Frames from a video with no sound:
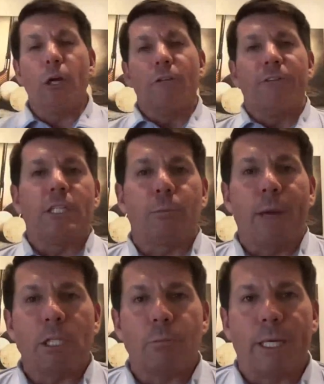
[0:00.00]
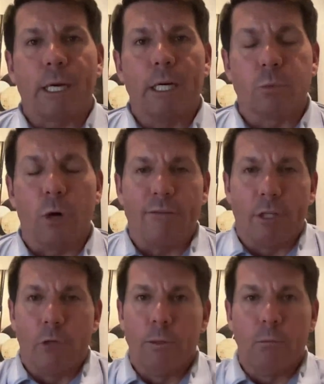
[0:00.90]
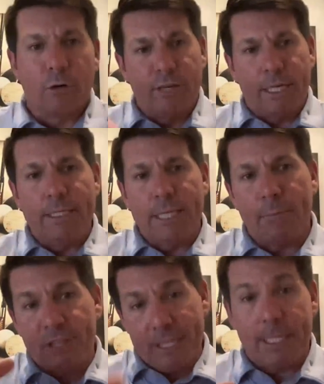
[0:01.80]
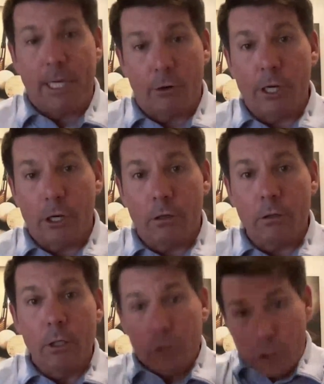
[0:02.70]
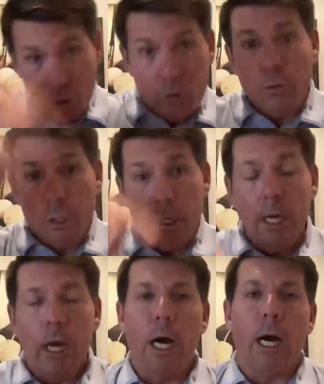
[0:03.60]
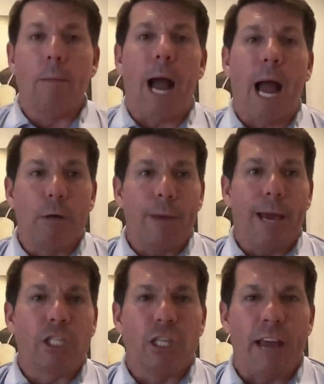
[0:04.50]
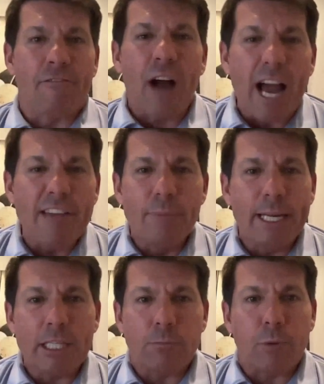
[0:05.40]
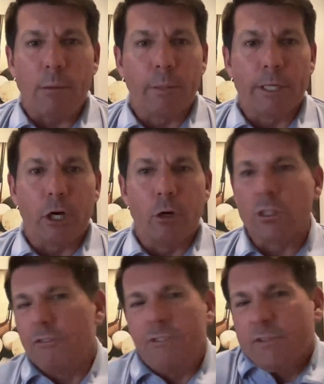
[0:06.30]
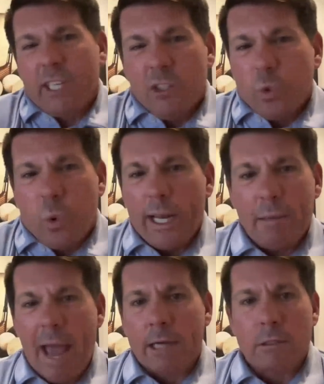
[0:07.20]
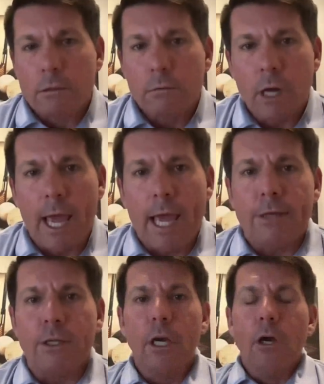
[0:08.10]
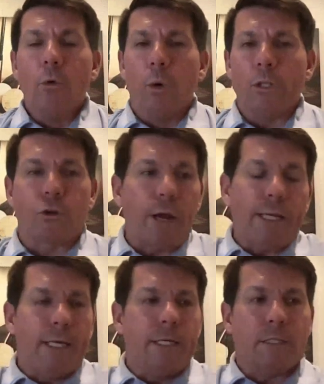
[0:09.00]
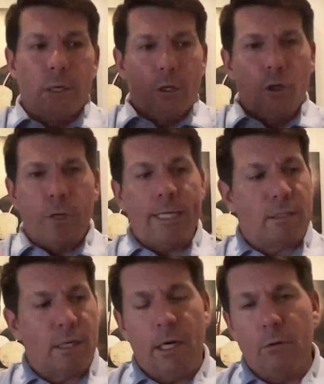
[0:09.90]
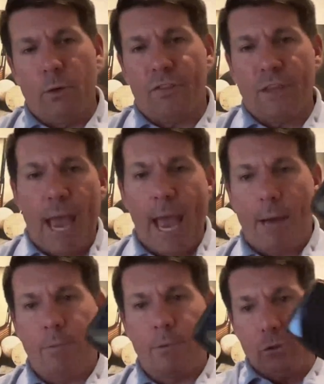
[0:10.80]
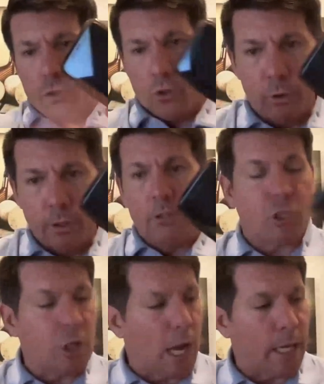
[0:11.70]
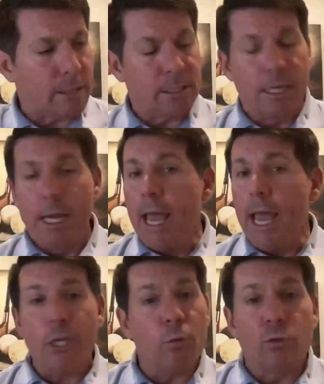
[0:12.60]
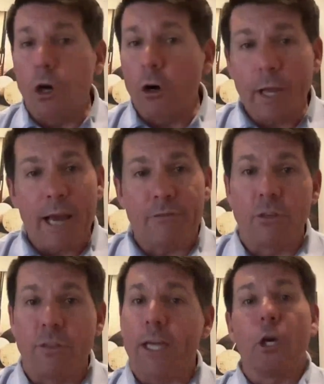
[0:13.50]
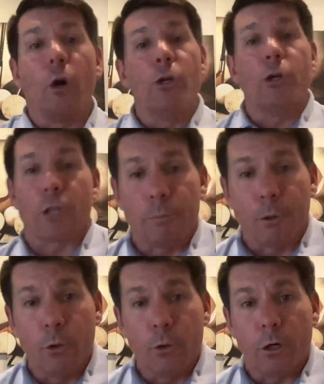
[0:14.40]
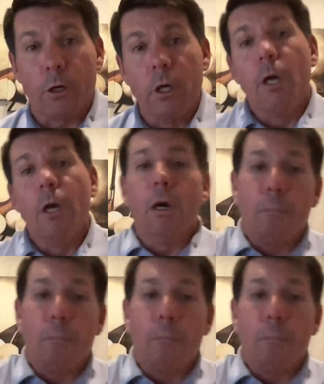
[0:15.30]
In the RV space, because we'll have a little bit more of an in-depth interior to do, I would imagine that 5 minutes probably goes to 15 to 20 max. And what's great is you get done with the app doing the shots, and you don't have to then go to your computer,